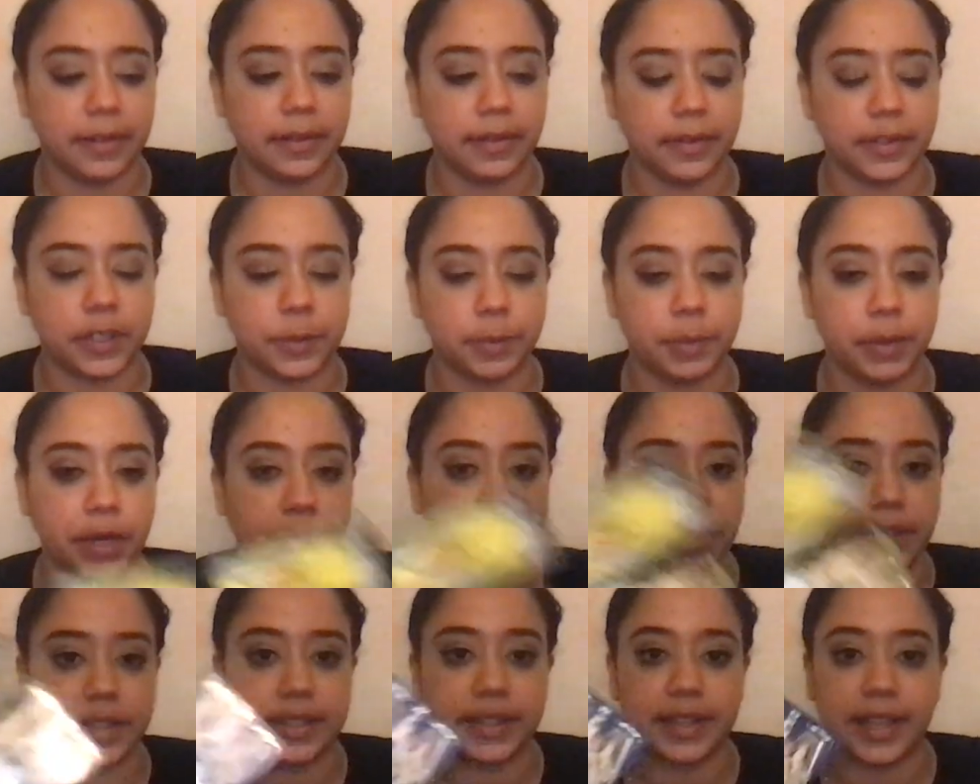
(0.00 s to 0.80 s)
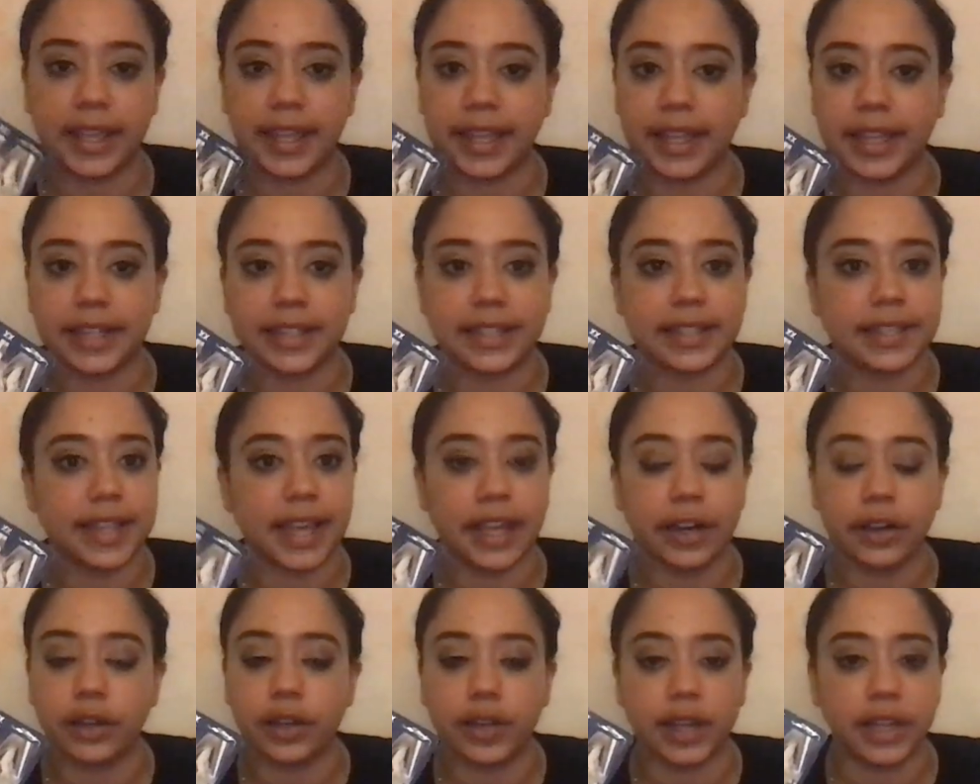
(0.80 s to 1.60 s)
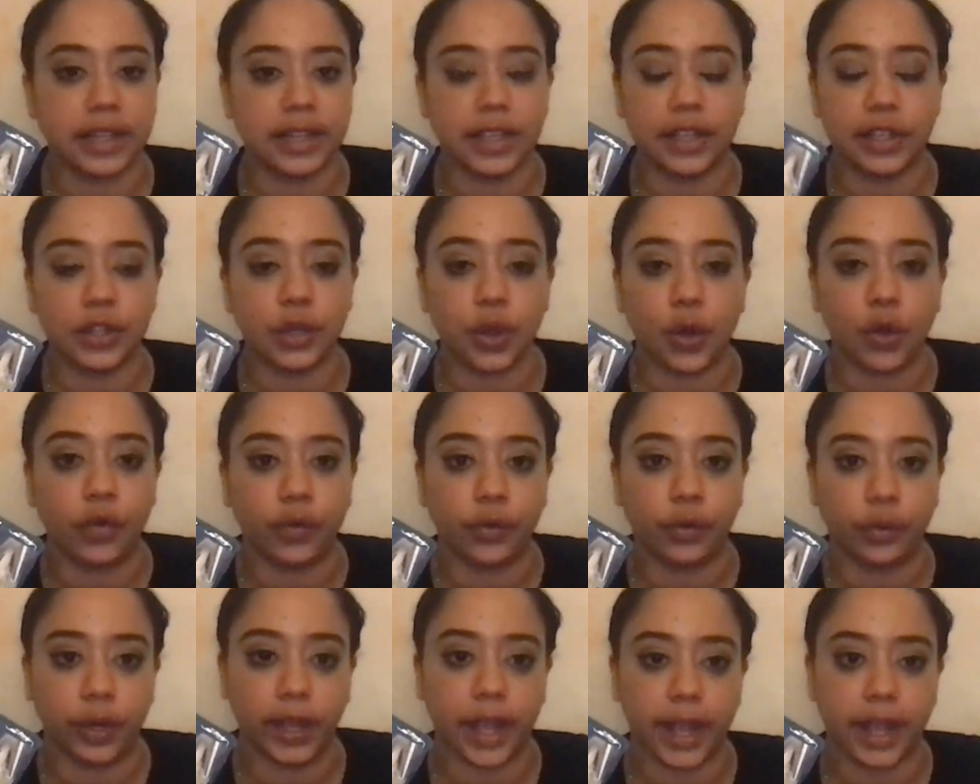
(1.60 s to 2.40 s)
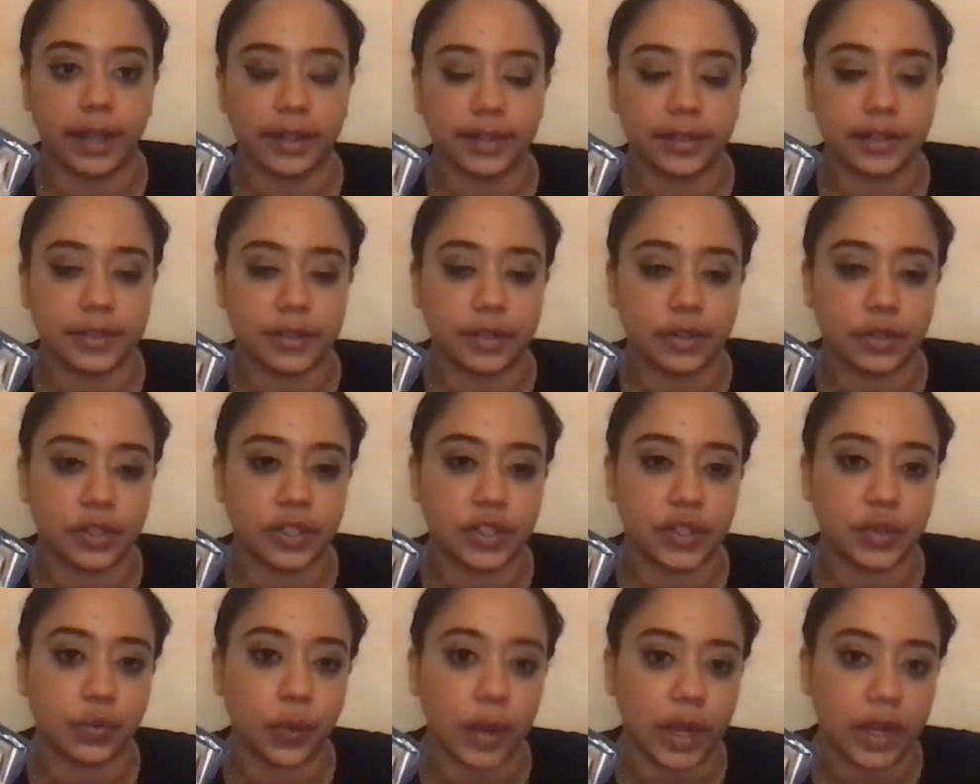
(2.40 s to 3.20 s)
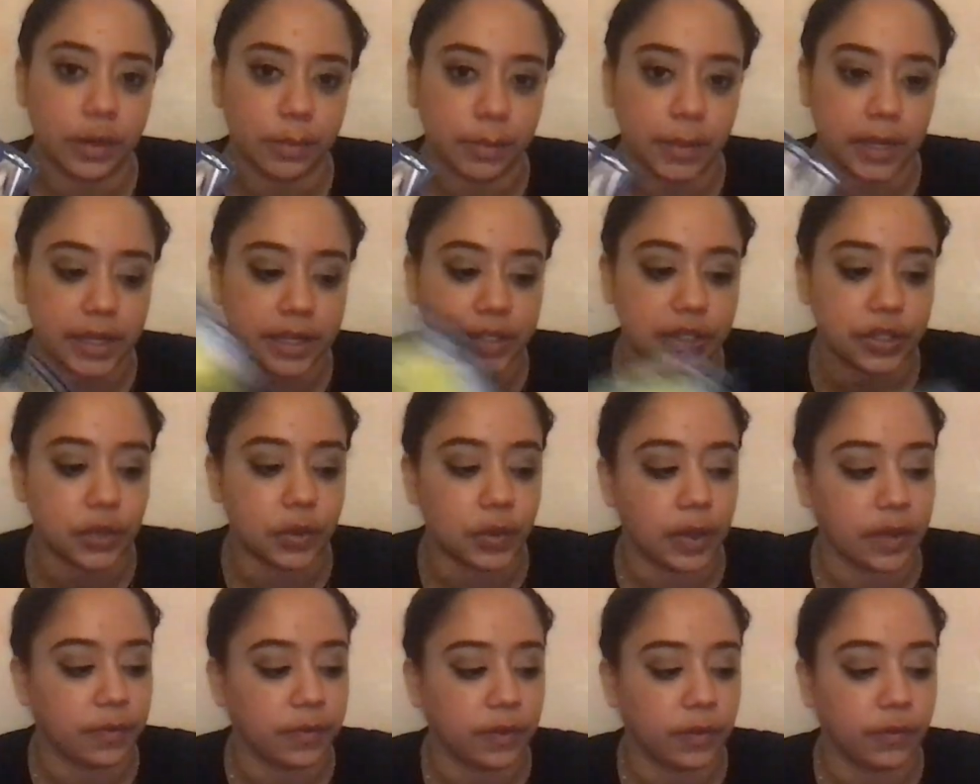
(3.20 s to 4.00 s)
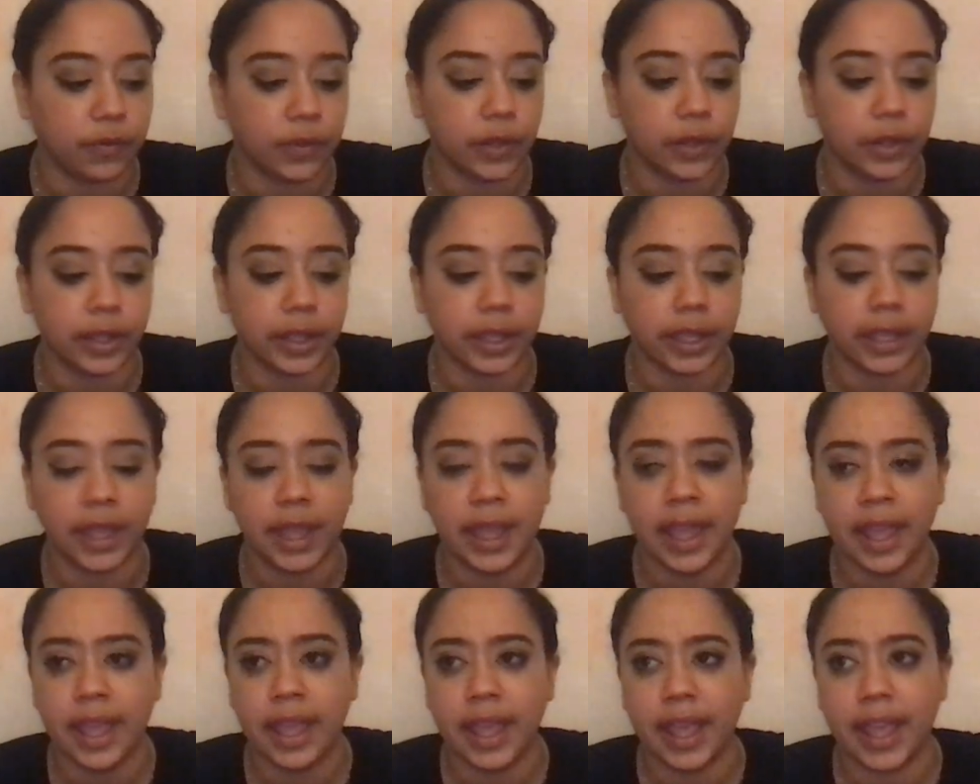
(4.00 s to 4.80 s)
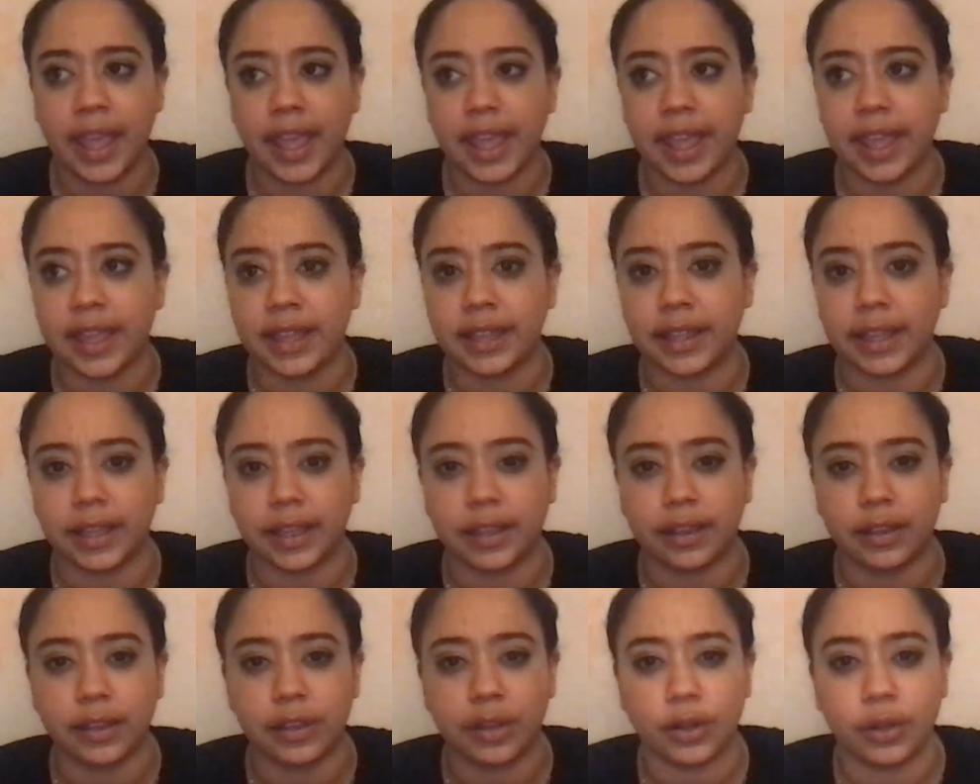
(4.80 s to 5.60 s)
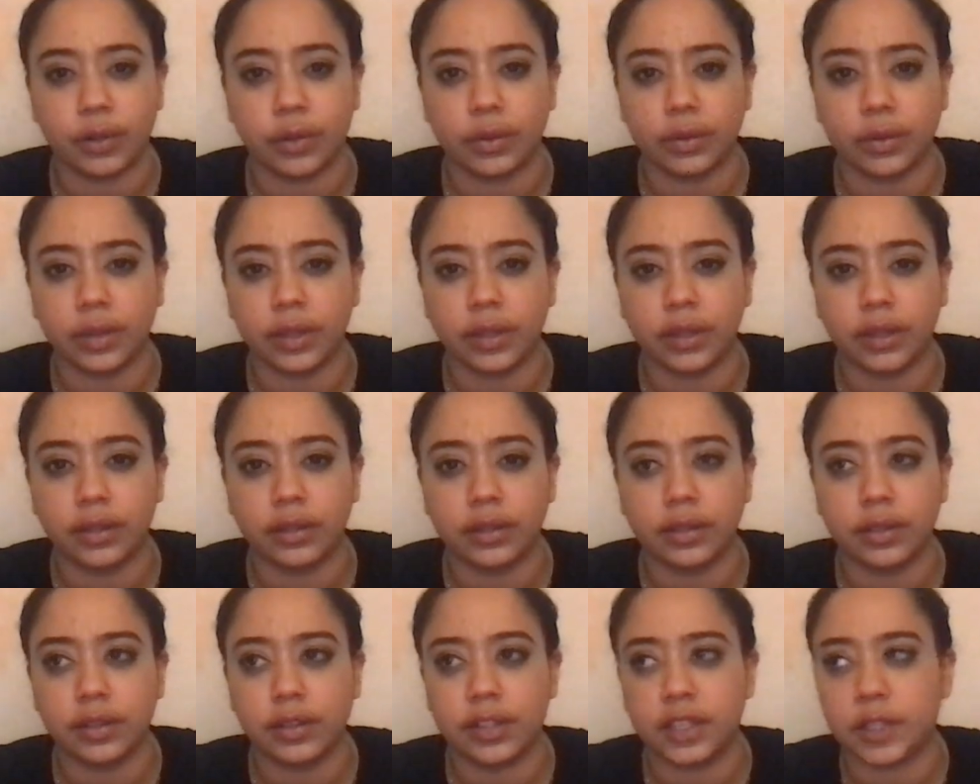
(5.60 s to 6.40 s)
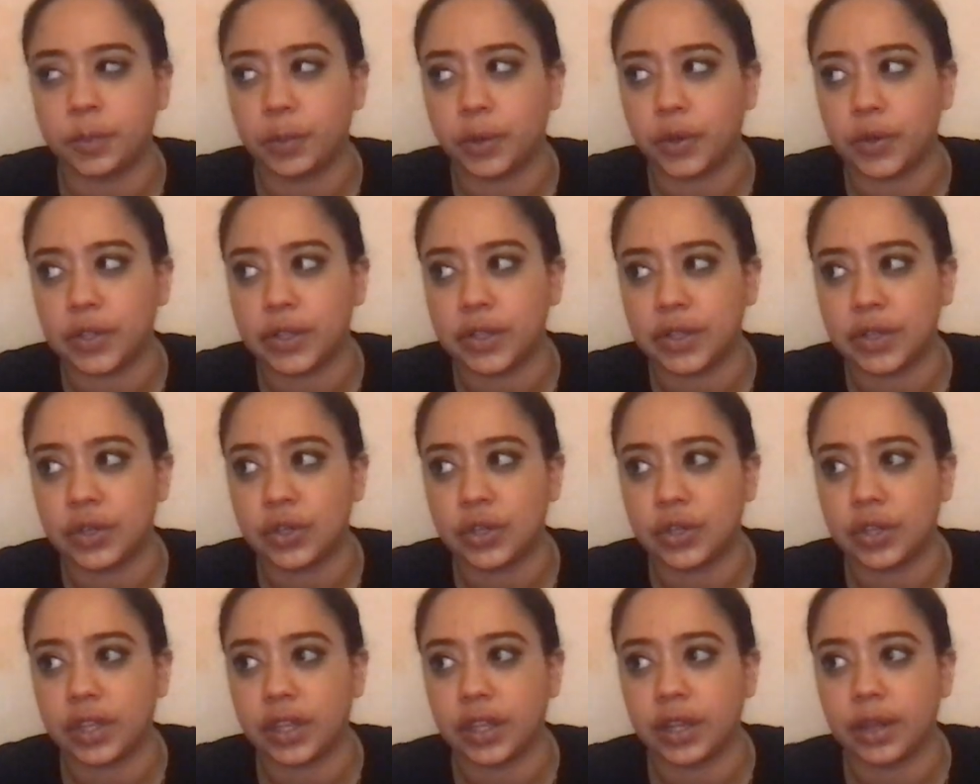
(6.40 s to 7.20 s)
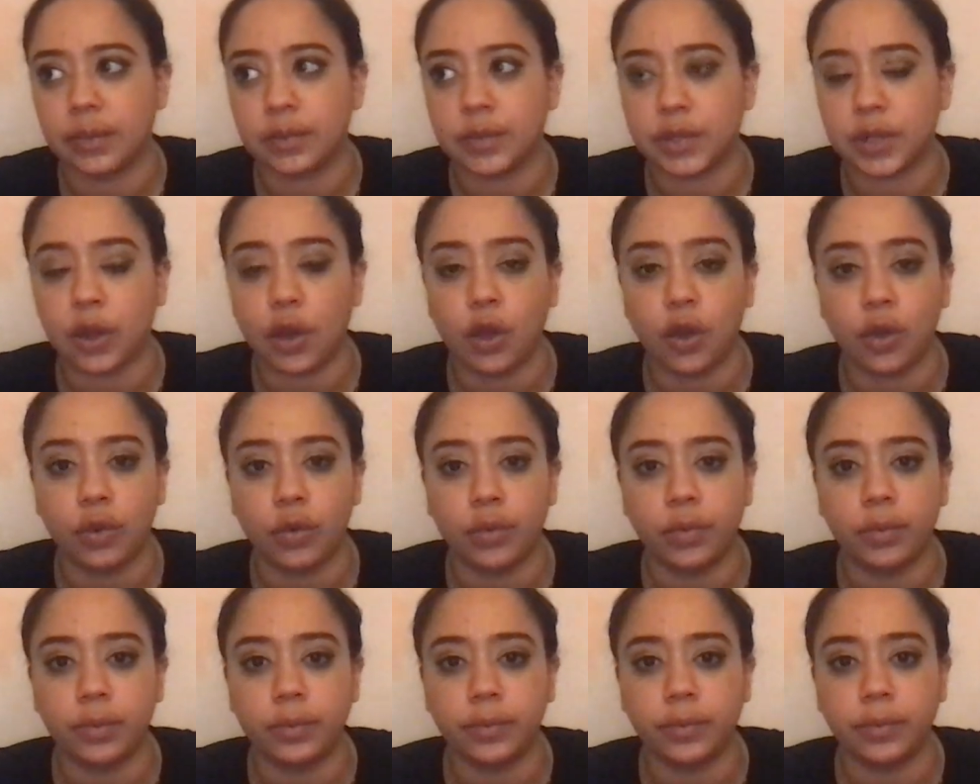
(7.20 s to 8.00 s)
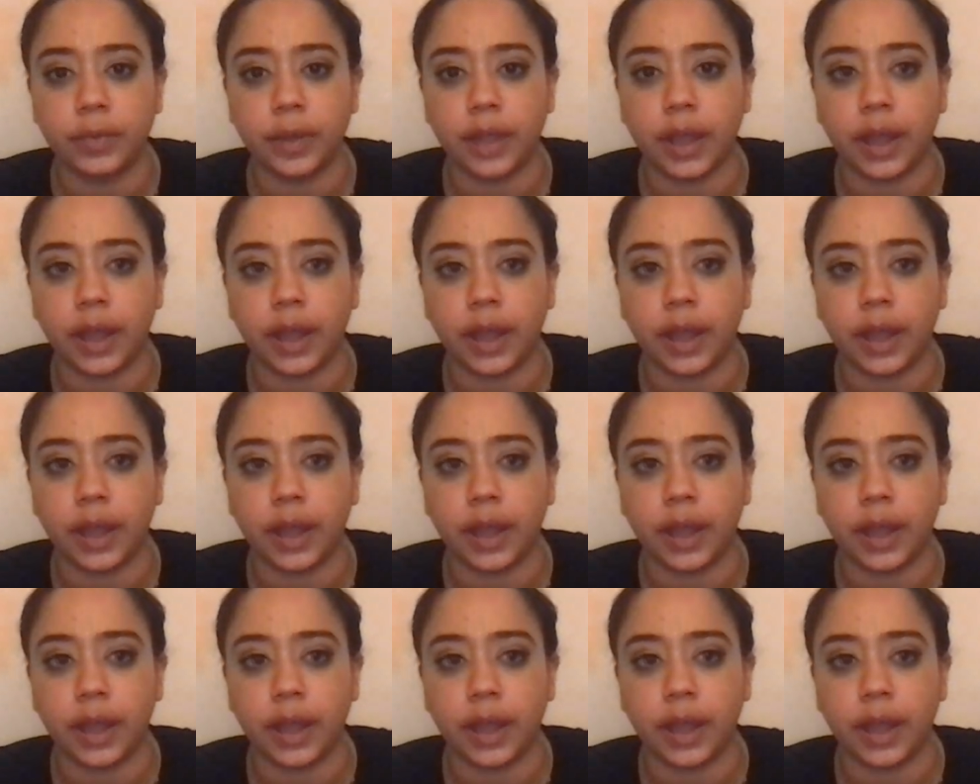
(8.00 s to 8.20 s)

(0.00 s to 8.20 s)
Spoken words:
Spirit saying it's not a good idea to overreact, so just wait a minute. So if you feel like, hey, like, you know, this person usually comes home